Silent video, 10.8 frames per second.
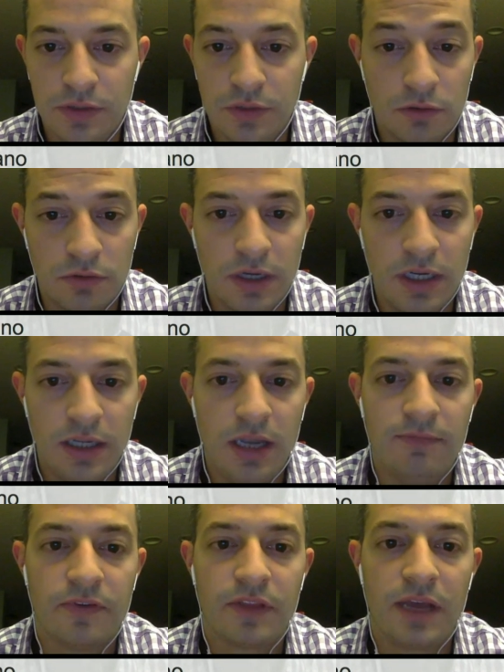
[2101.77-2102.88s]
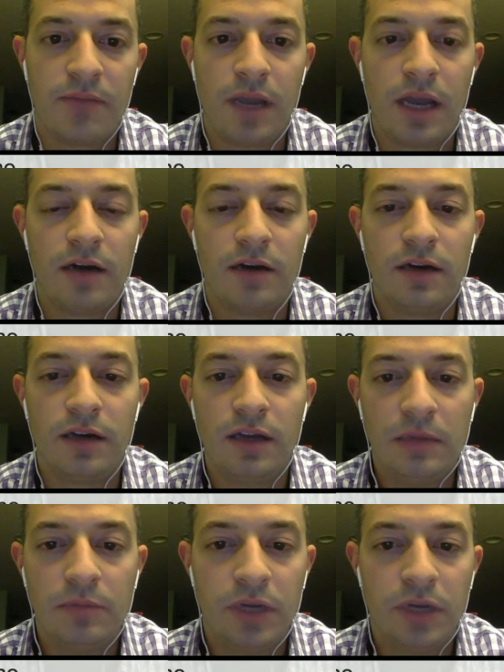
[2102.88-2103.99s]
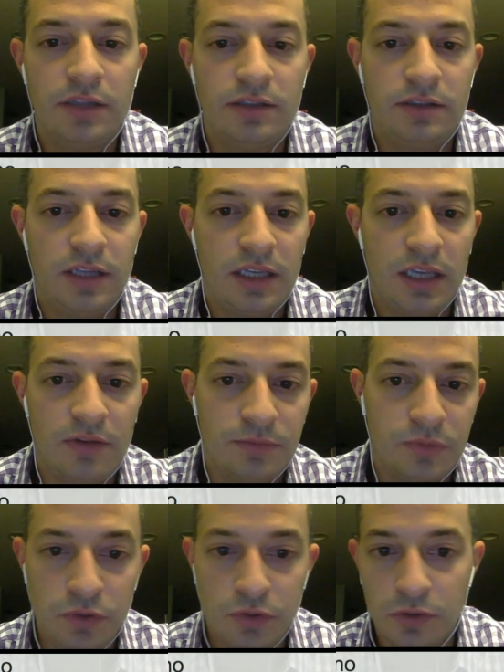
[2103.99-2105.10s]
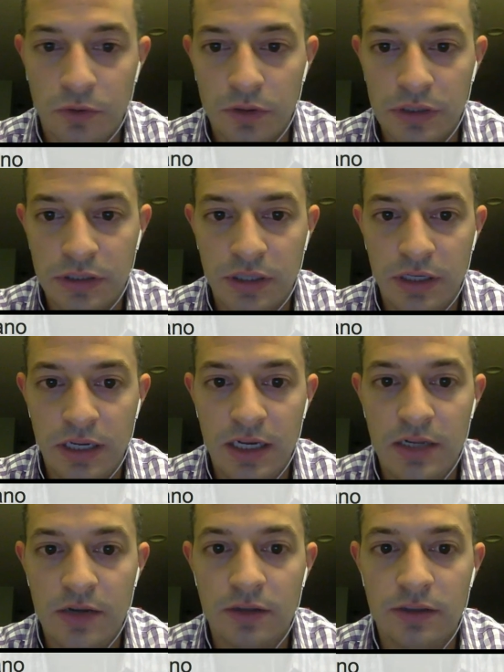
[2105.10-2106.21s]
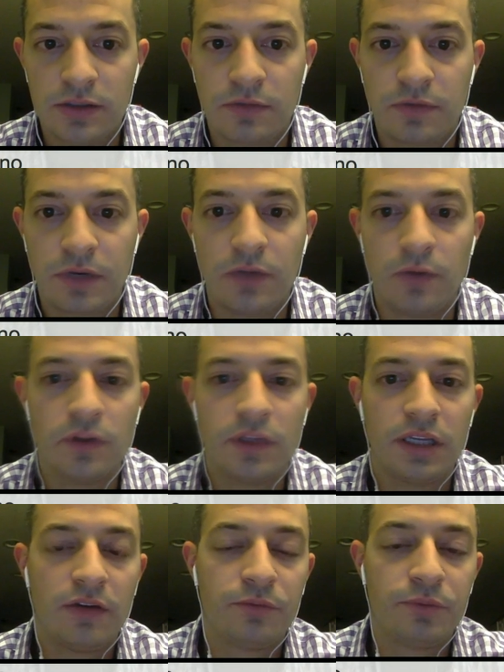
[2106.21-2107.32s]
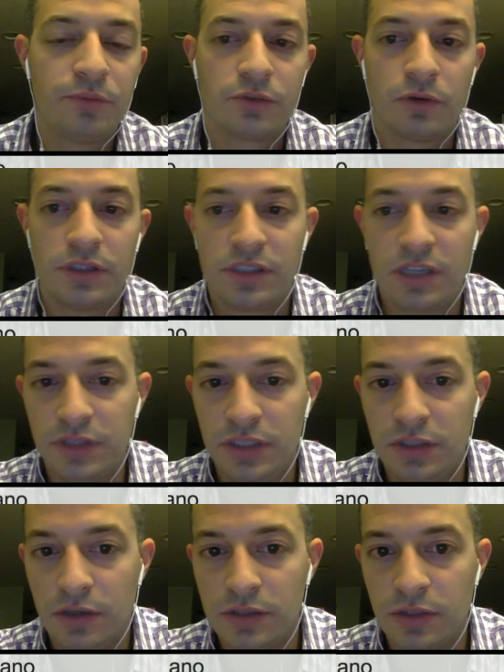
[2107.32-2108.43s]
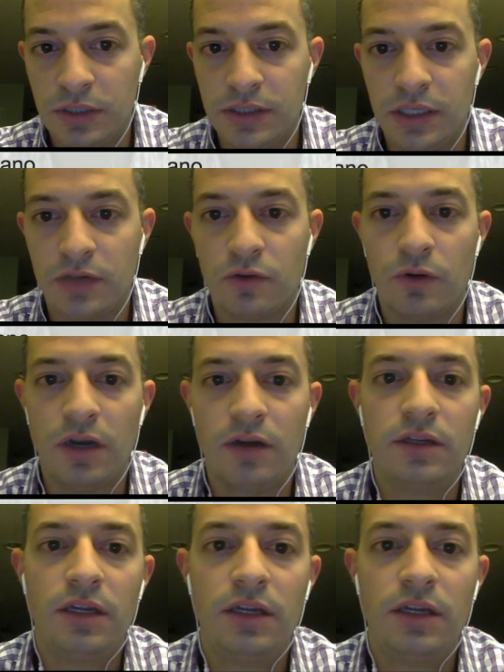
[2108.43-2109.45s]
or a running game for that matter, but they gave up 2 scores and 80 yards to Frank Gore. They gave up a score and 70 yards to Isaiah Crowell.